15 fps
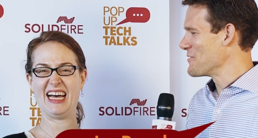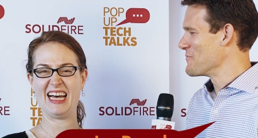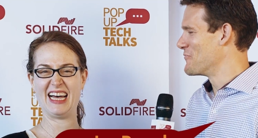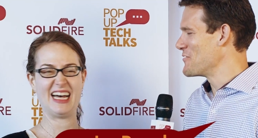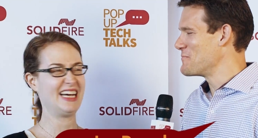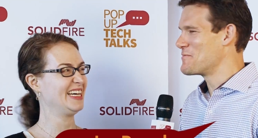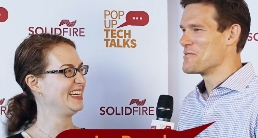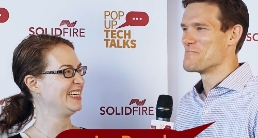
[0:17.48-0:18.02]
Speaker 1: I'm the
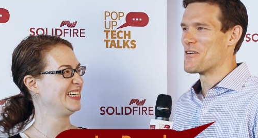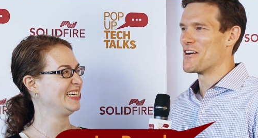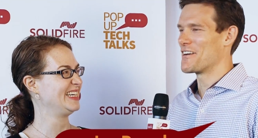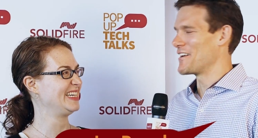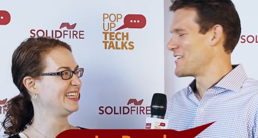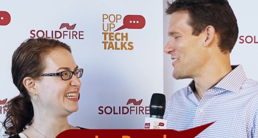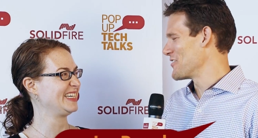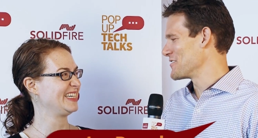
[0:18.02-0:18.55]
V P of
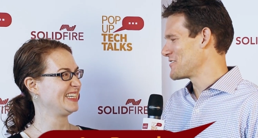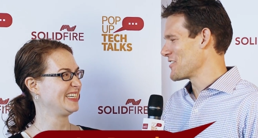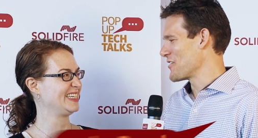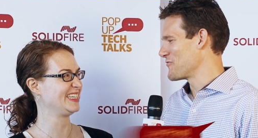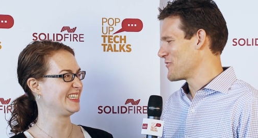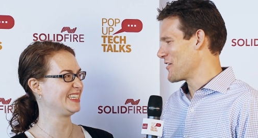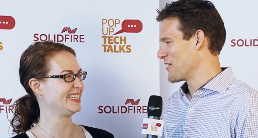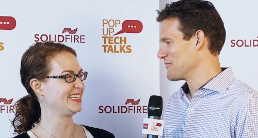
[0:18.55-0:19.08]
Marketing here at
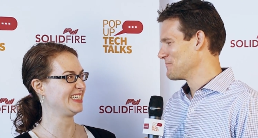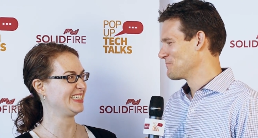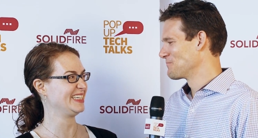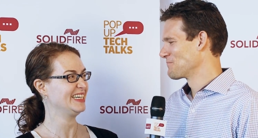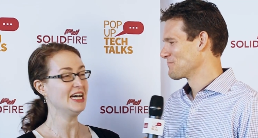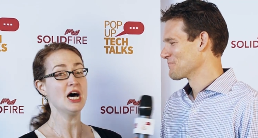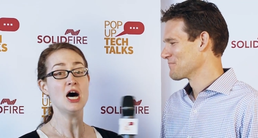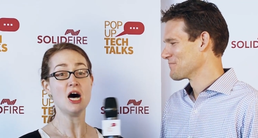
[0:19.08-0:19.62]
SolidFire.
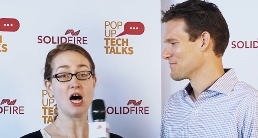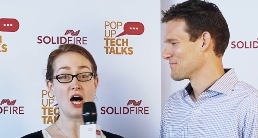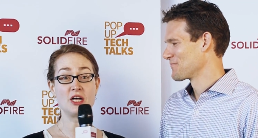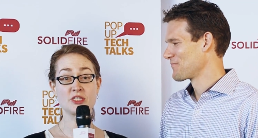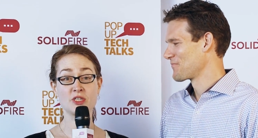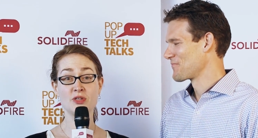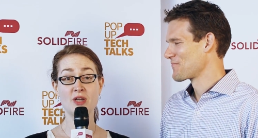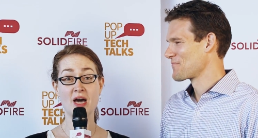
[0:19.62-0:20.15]

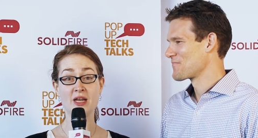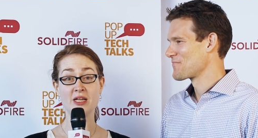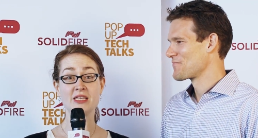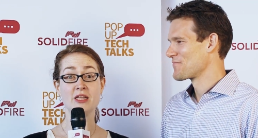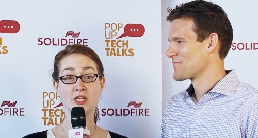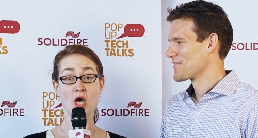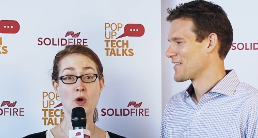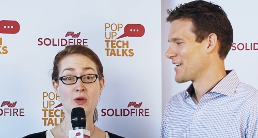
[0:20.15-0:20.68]
Speaker 2: Also known,
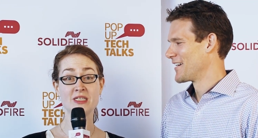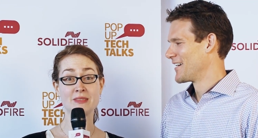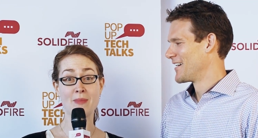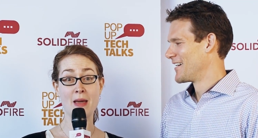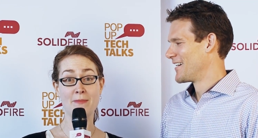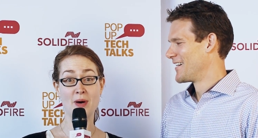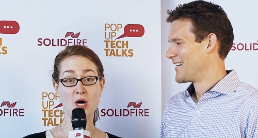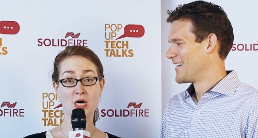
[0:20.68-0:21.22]
known as
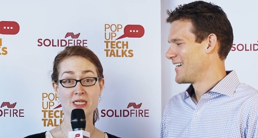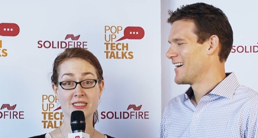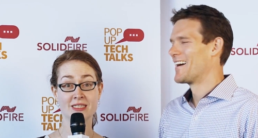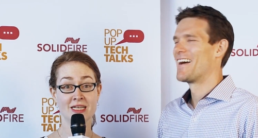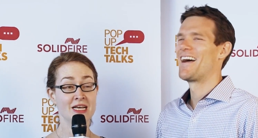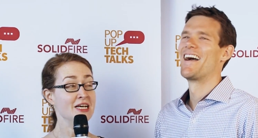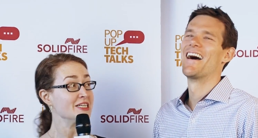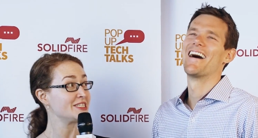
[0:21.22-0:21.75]
my boss.
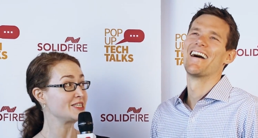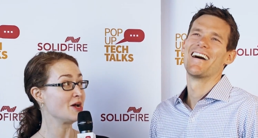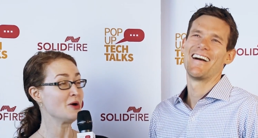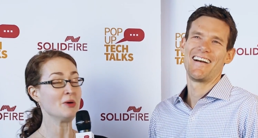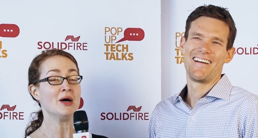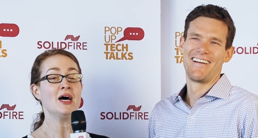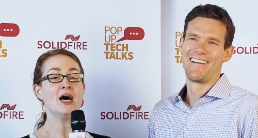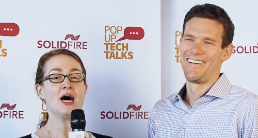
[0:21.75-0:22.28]

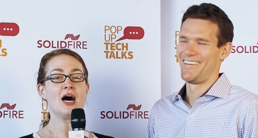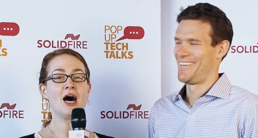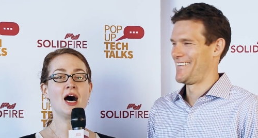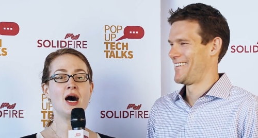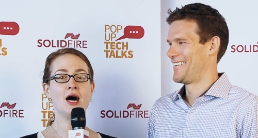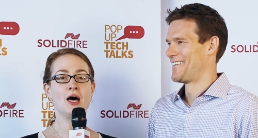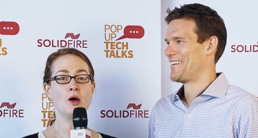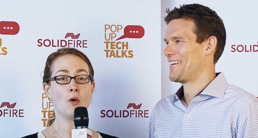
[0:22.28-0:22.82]
So,
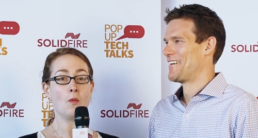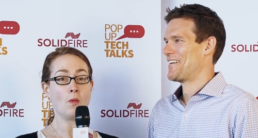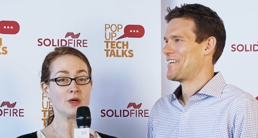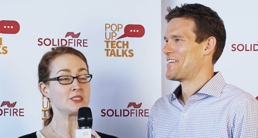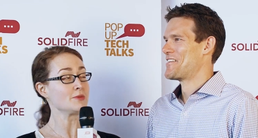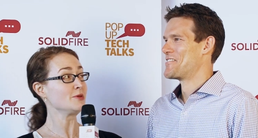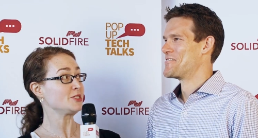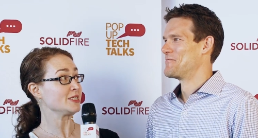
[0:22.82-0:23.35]
uh,
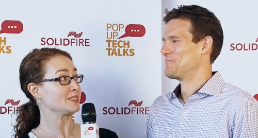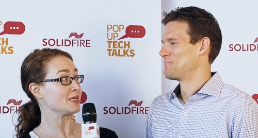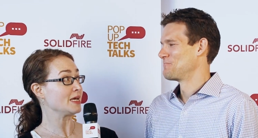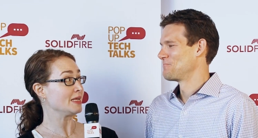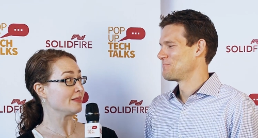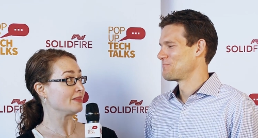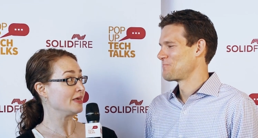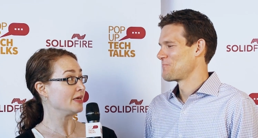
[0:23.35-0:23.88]
what's the most
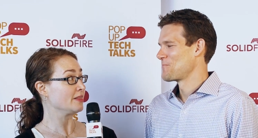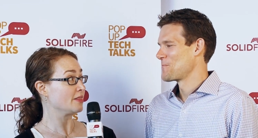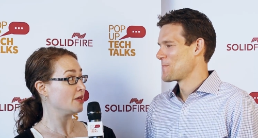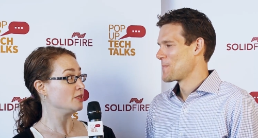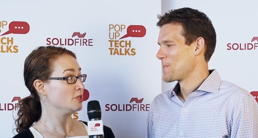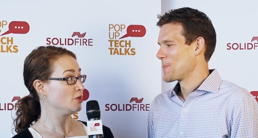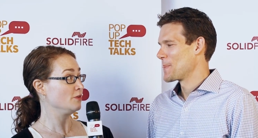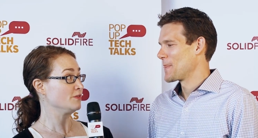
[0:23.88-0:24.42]
exciting thing
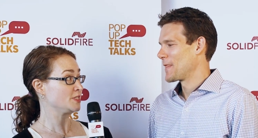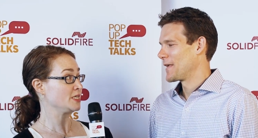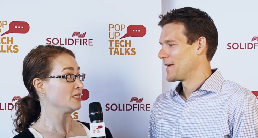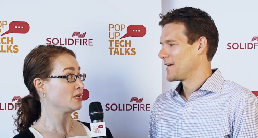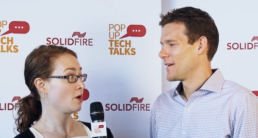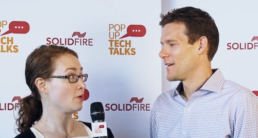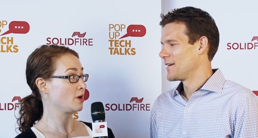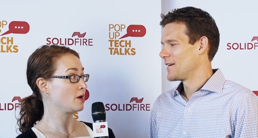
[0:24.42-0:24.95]
that you've
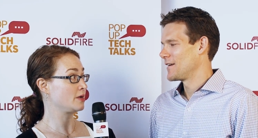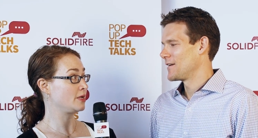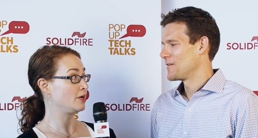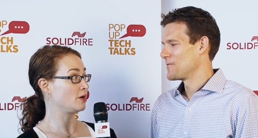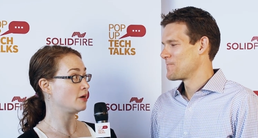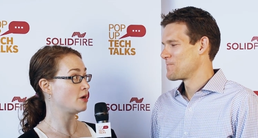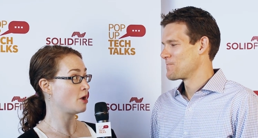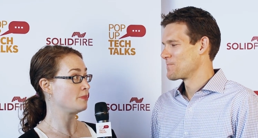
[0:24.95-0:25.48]
seen going on here at